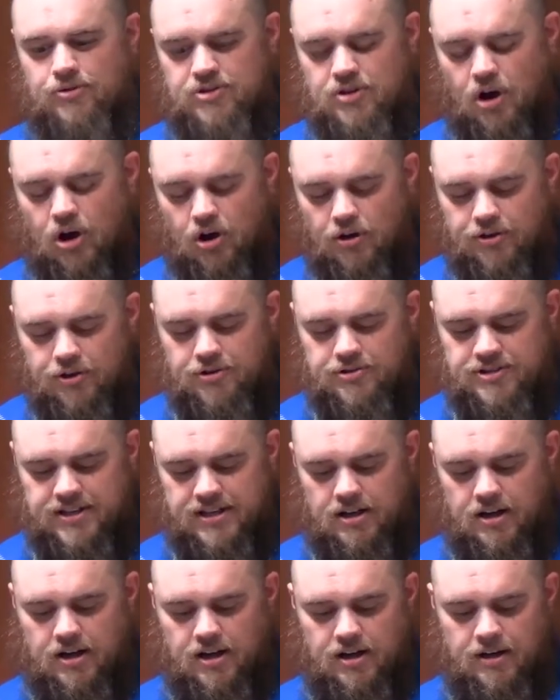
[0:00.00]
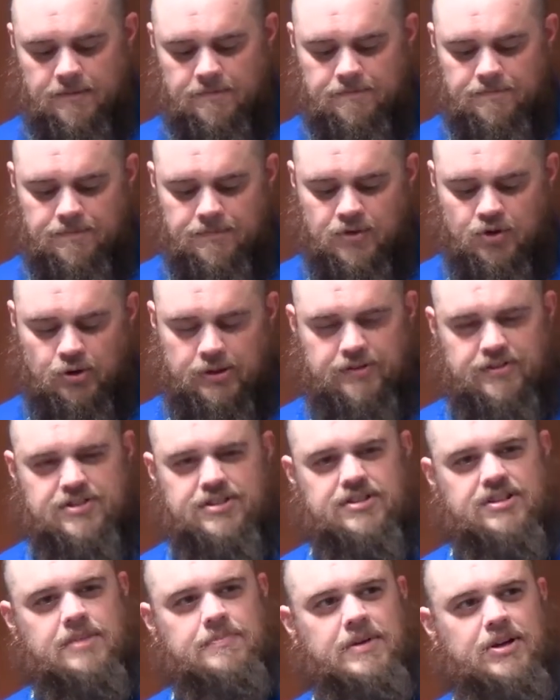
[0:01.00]
all those
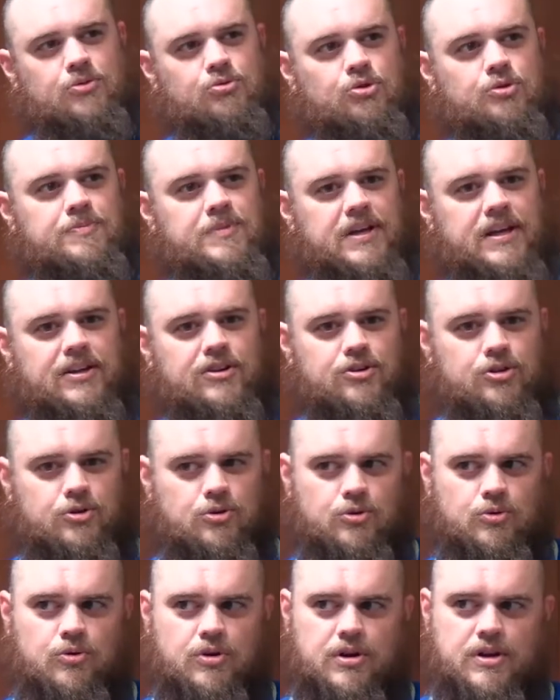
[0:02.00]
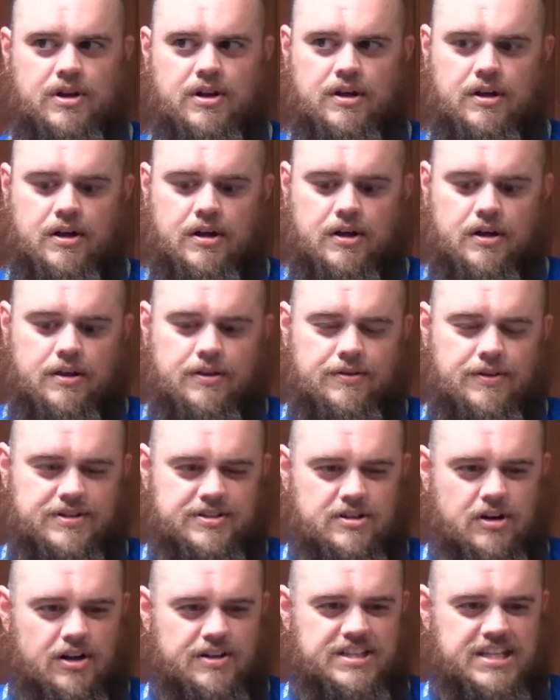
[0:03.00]
grievances can be grouped into this
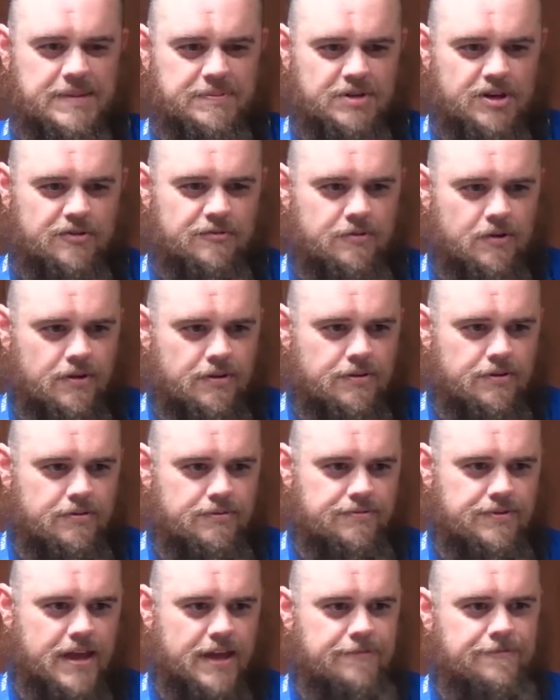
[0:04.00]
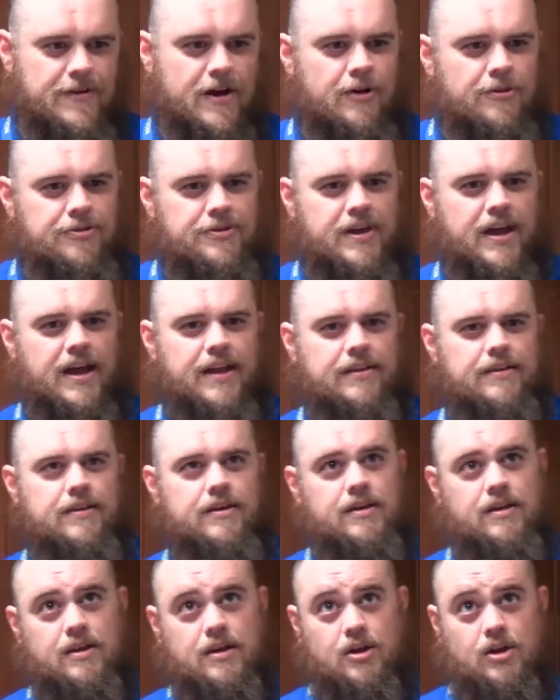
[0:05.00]
concept of, they felt that
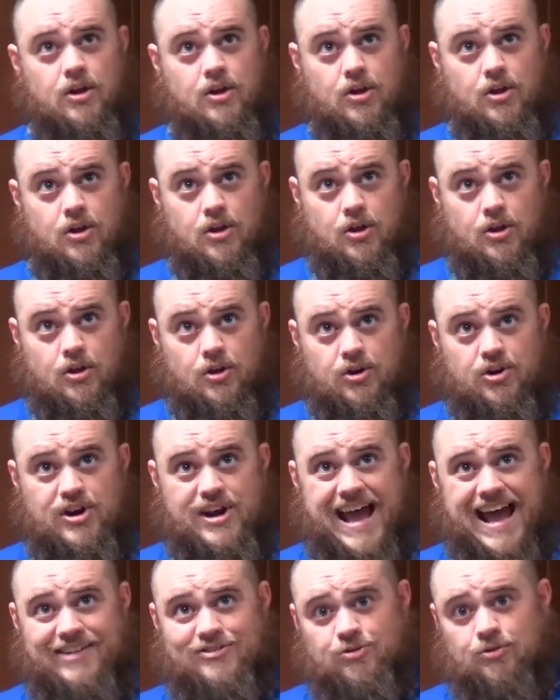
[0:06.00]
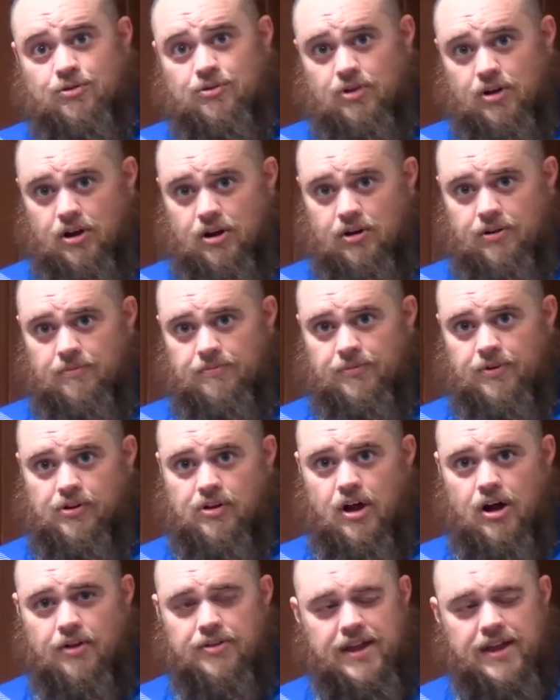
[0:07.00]
natural law, the law